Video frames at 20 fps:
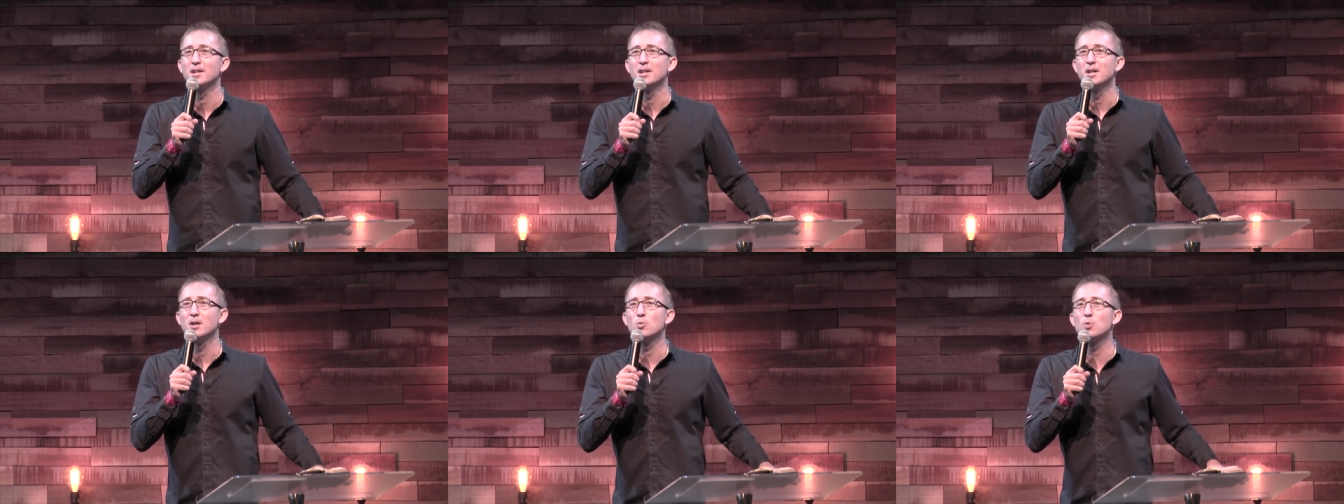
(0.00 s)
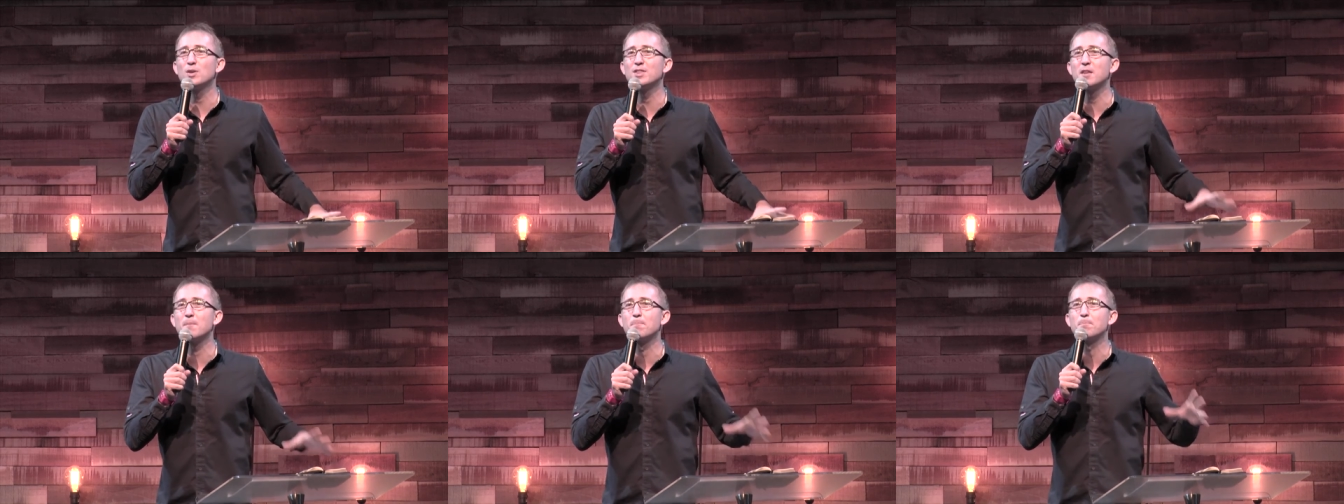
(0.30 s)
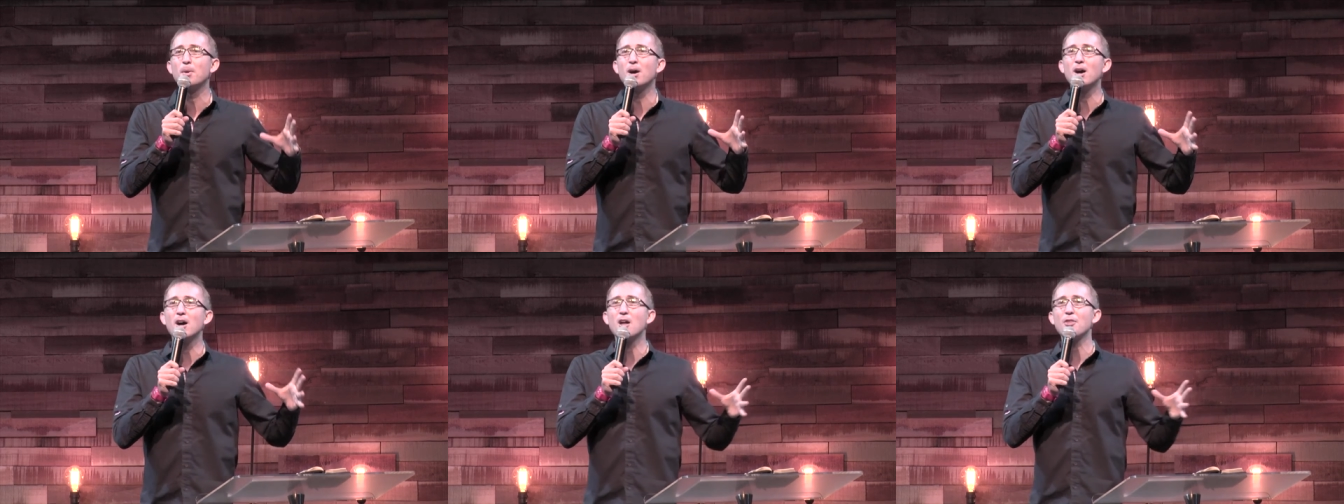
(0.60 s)
With the
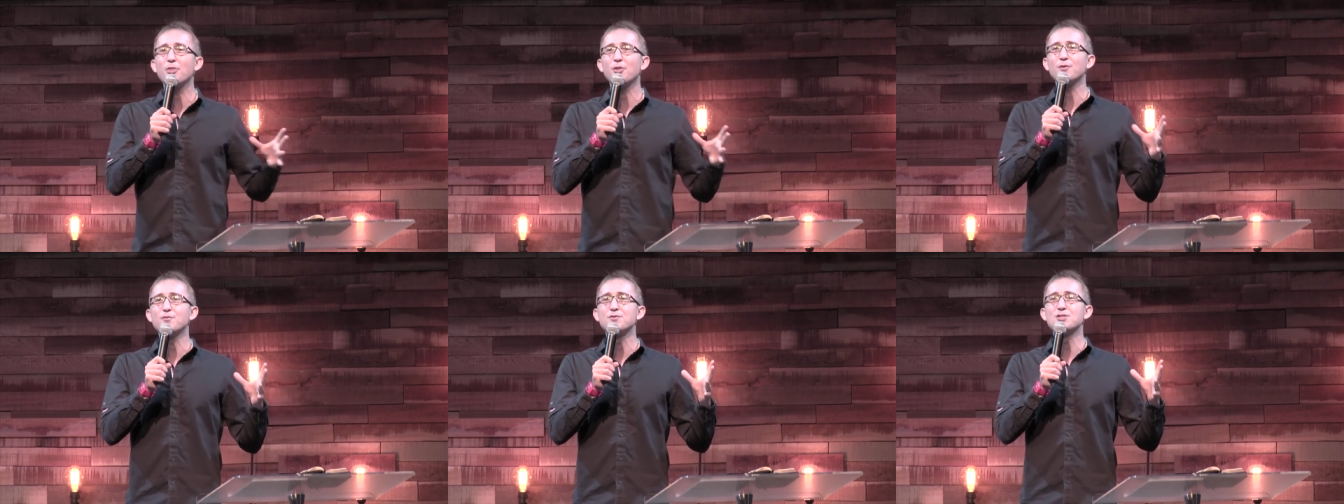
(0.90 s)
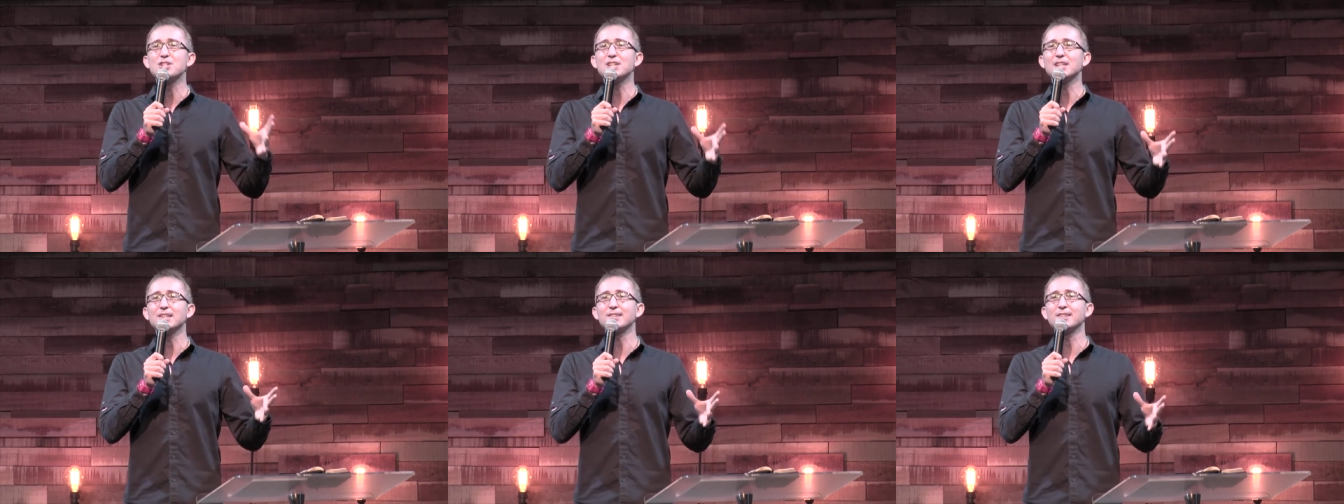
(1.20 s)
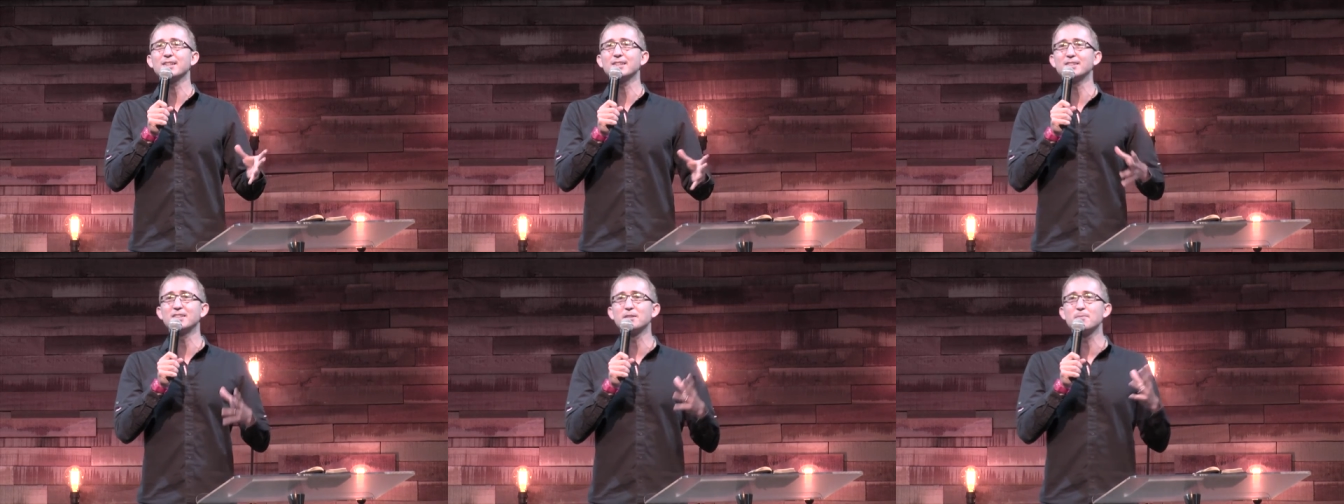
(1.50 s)
birth of
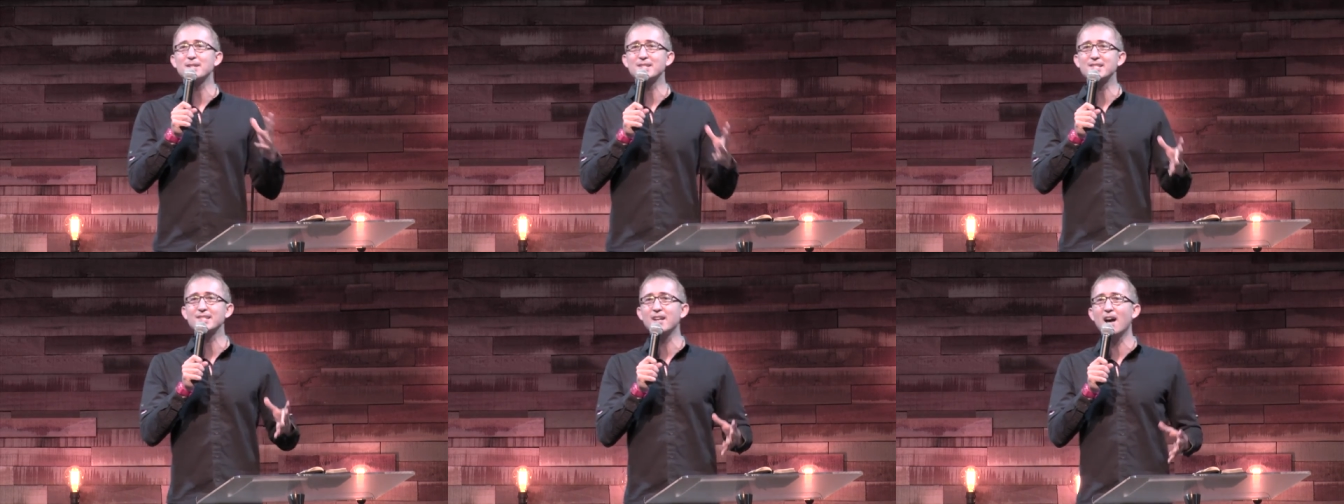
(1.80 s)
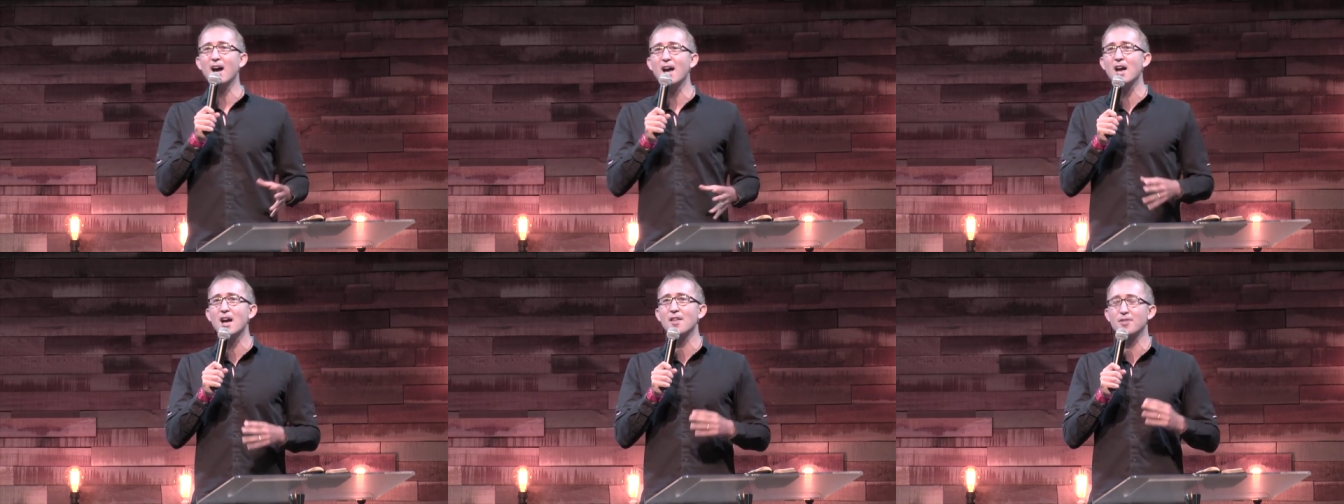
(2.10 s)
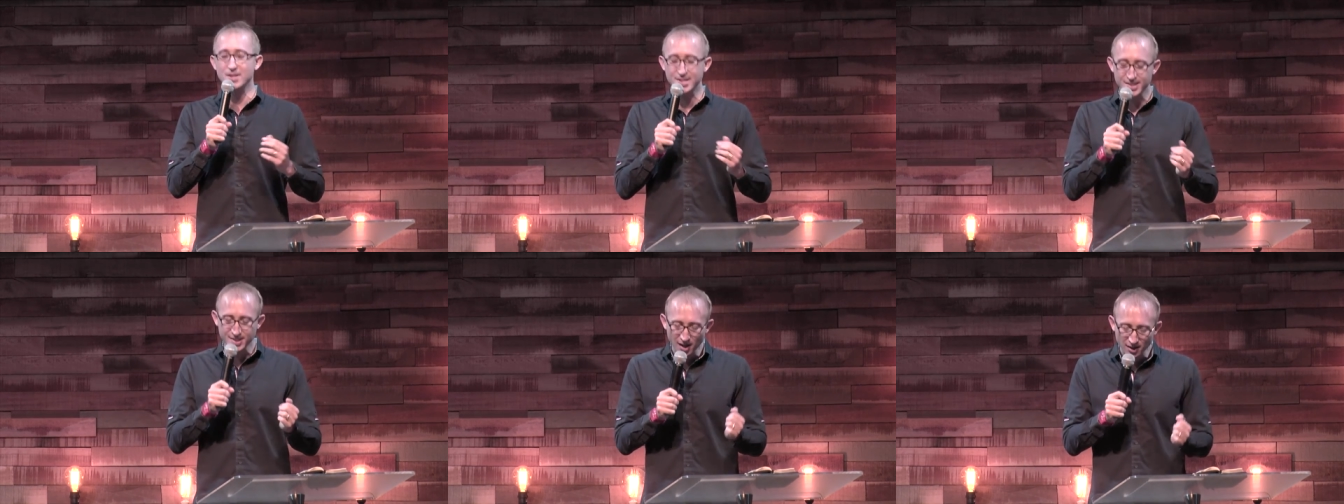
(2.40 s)
Jesus, the Messiah, the
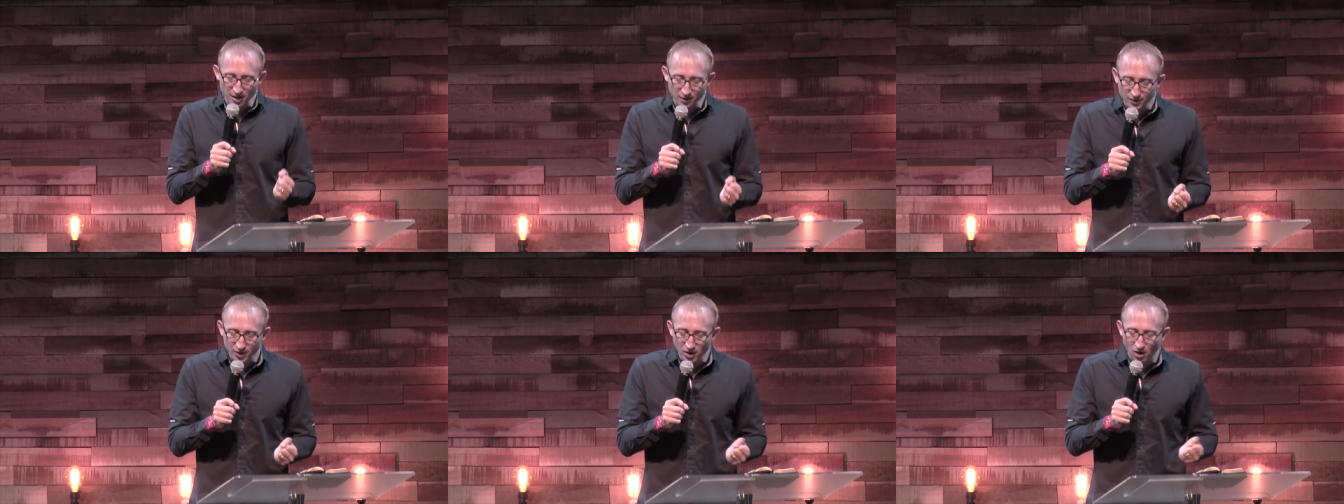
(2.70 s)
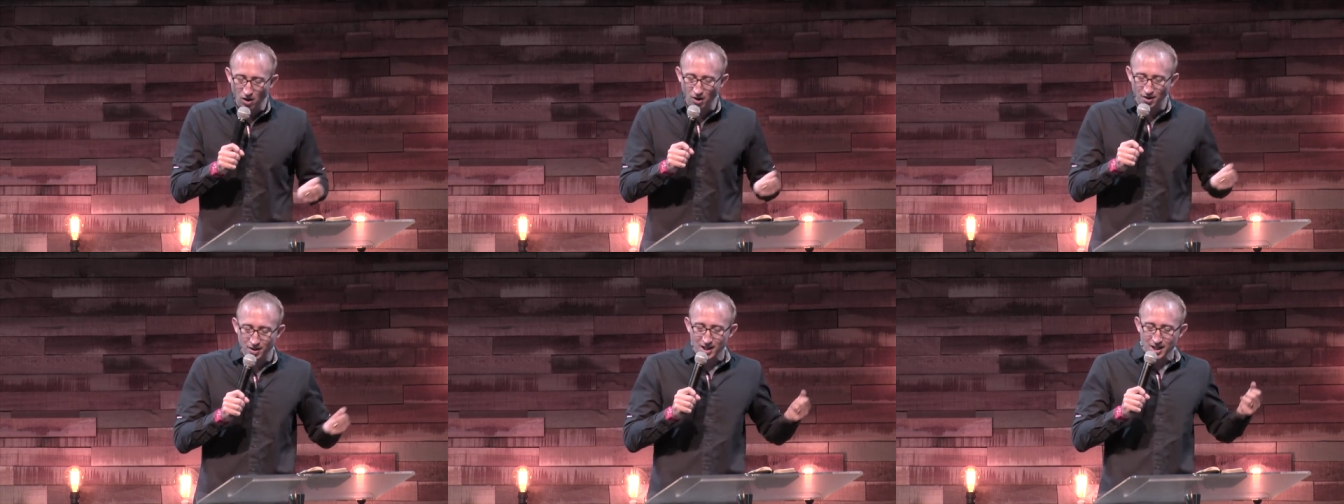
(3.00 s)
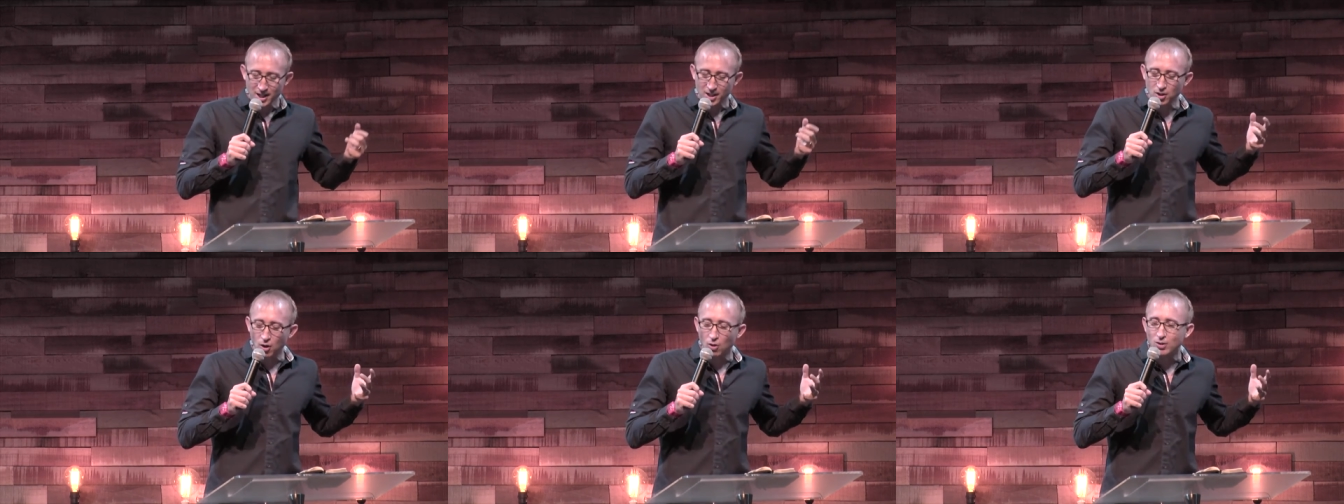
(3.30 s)
Son of God,
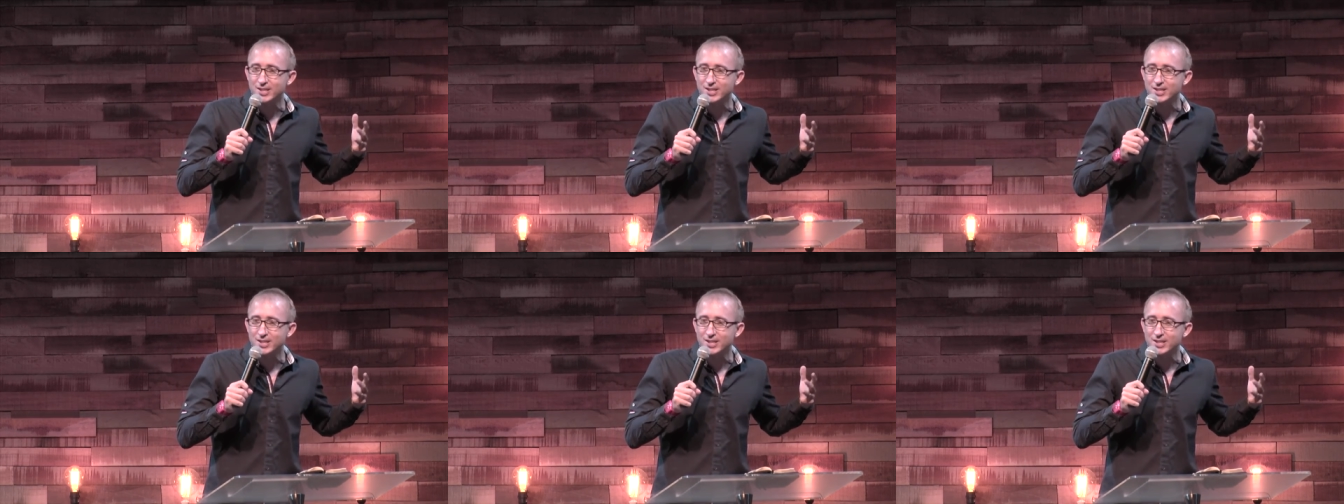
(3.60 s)
God's